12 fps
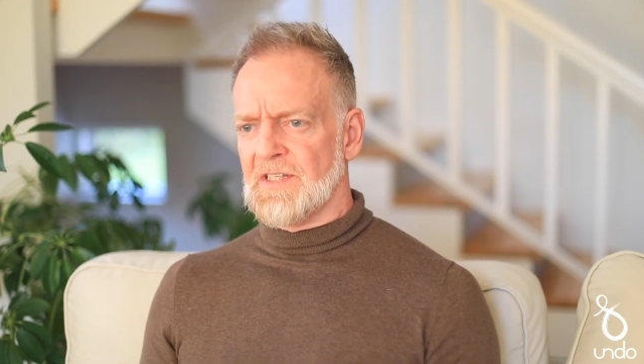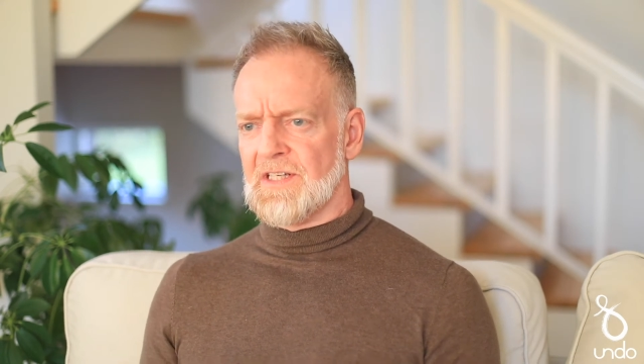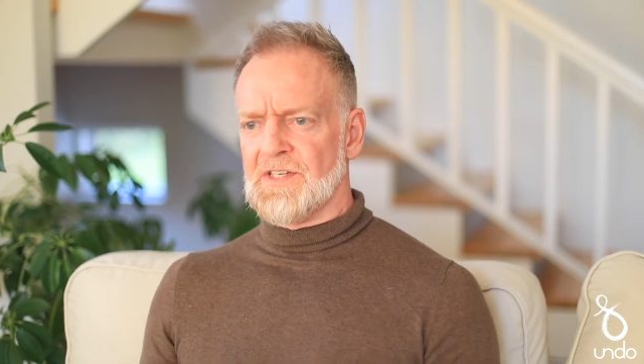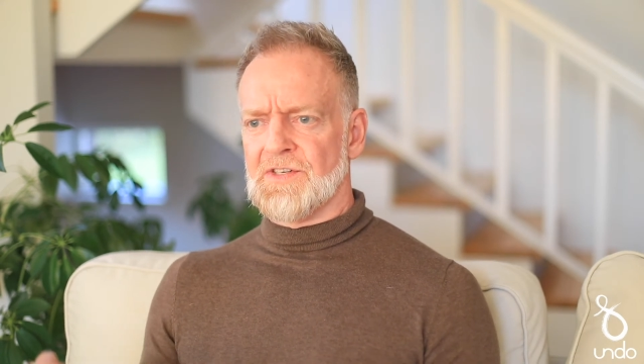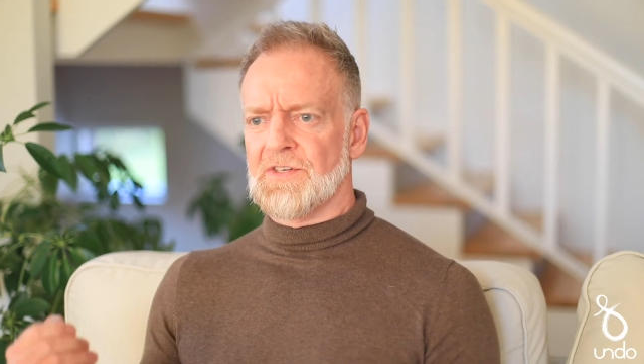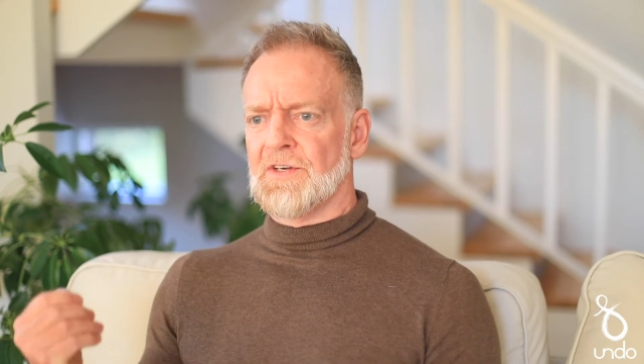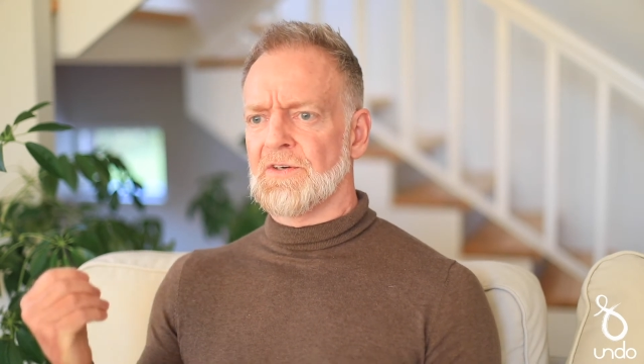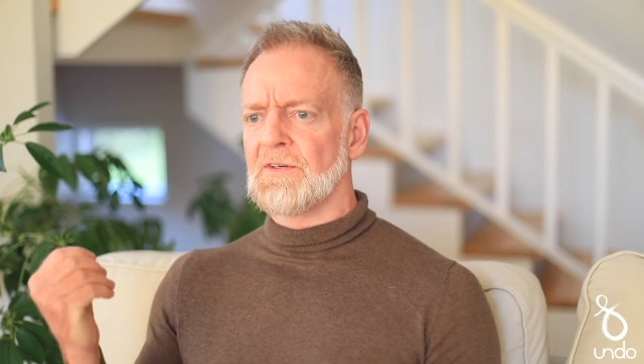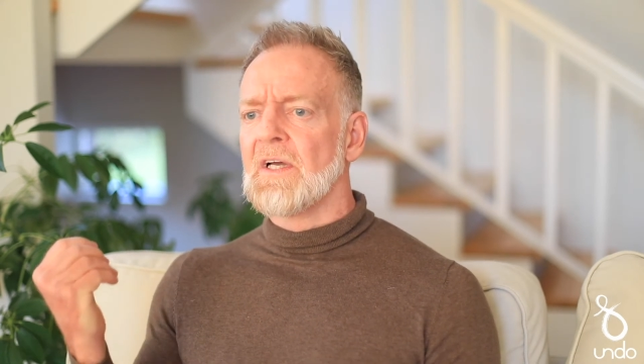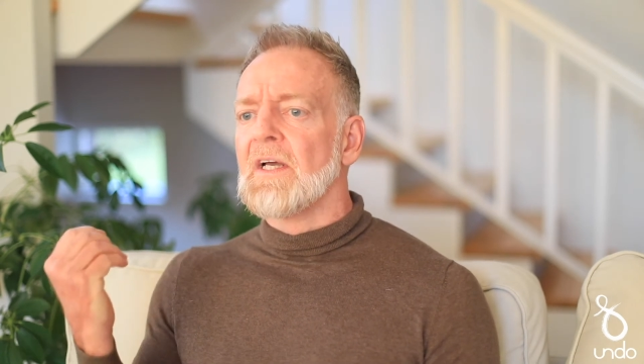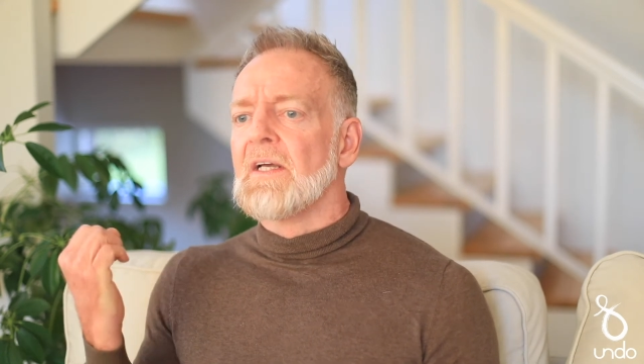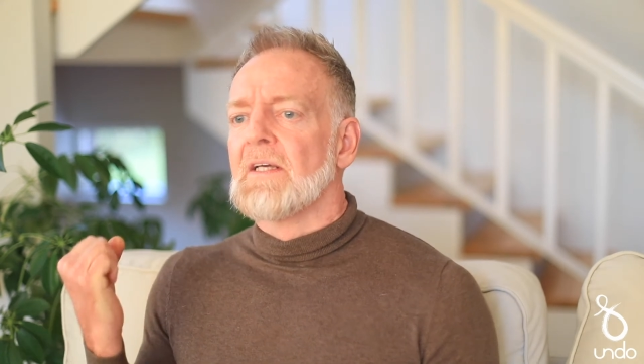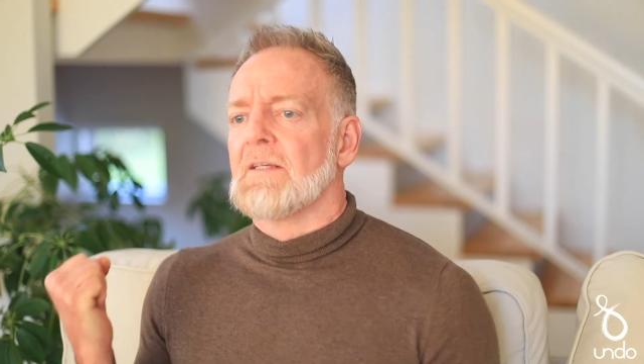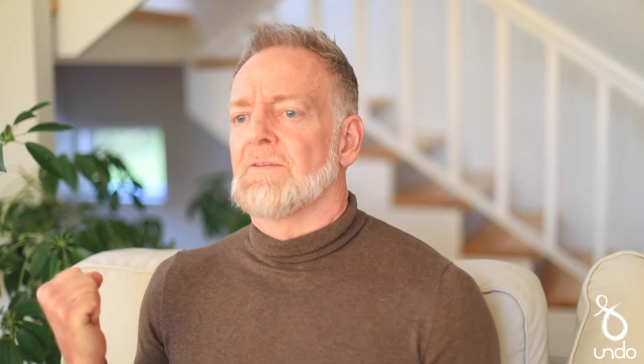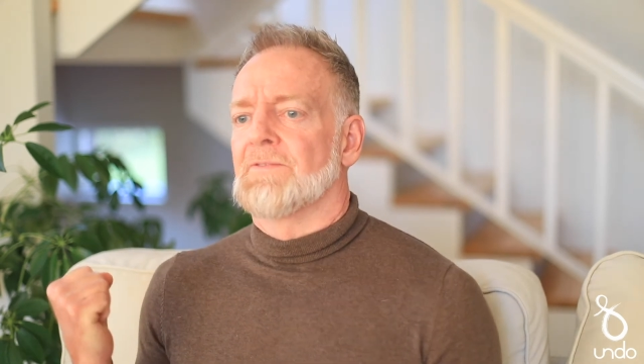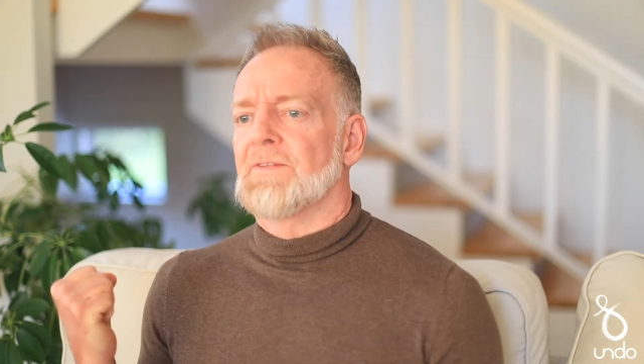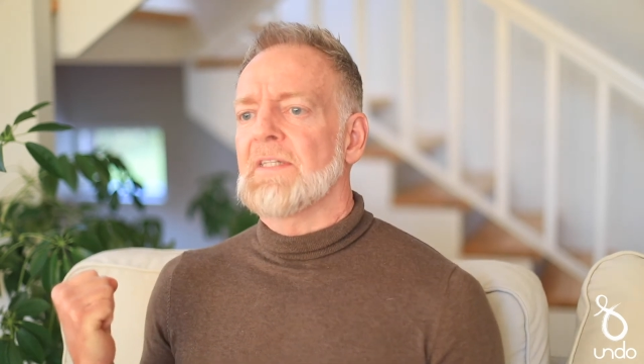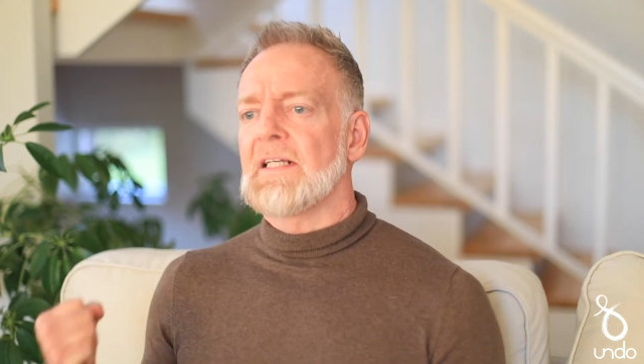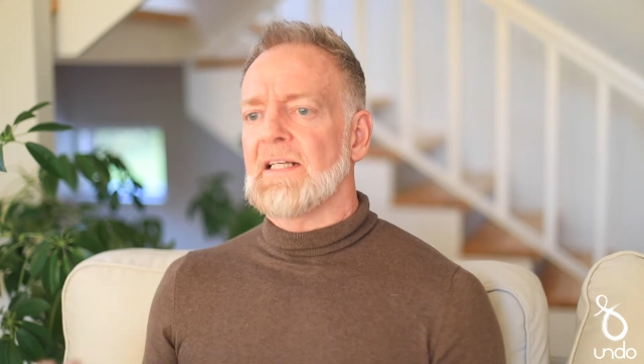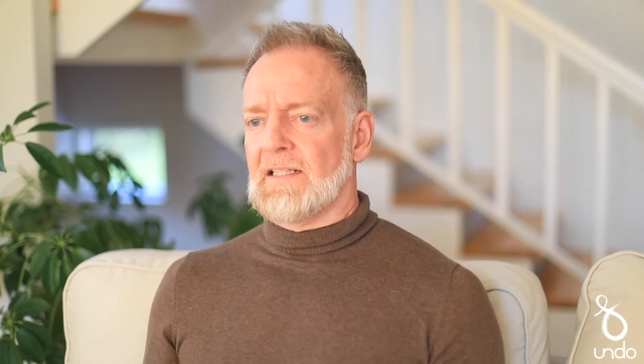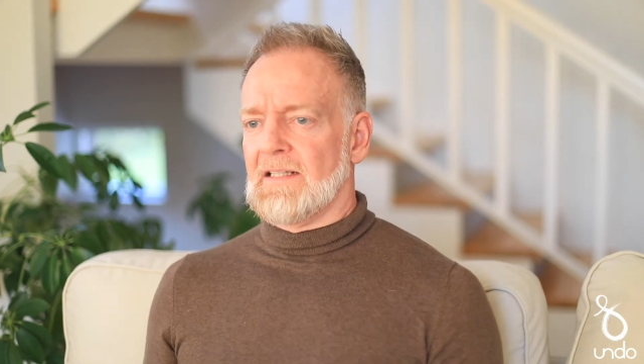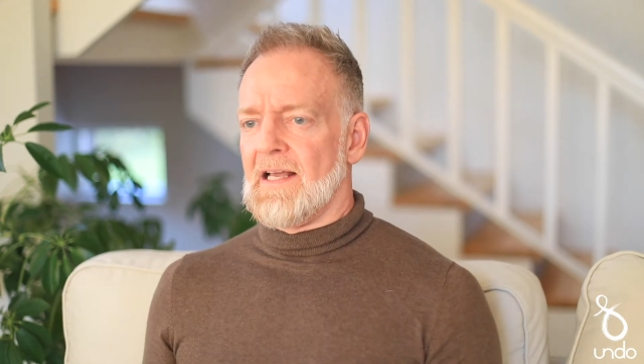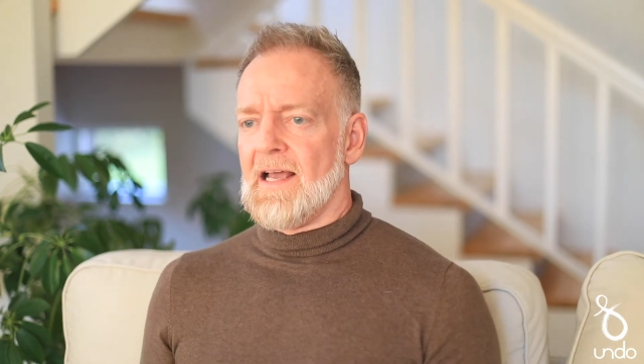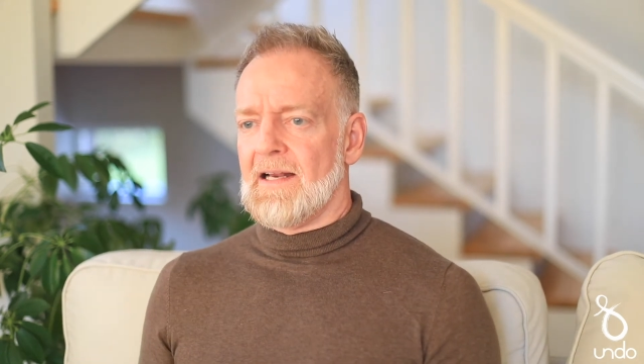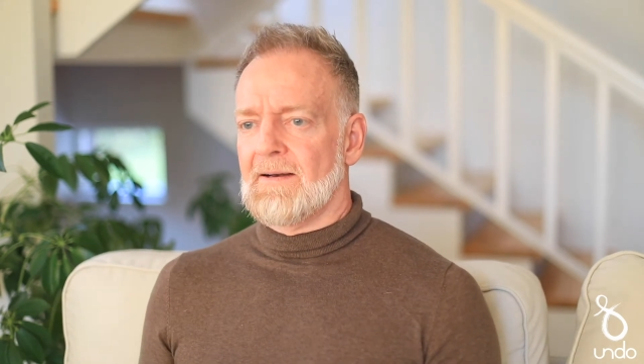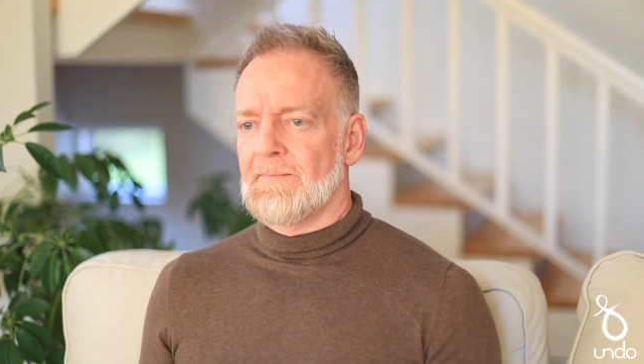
there's no feeling in that.